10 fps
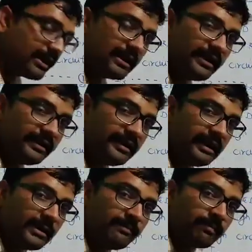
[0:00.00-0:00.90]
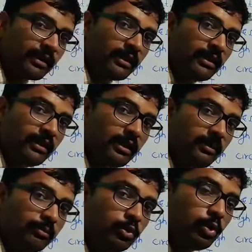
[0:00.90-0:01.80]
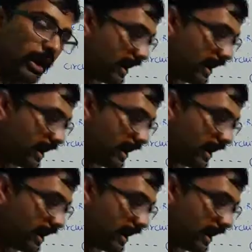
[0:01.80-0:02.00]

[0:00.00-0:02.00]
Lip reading: we are connected? Up to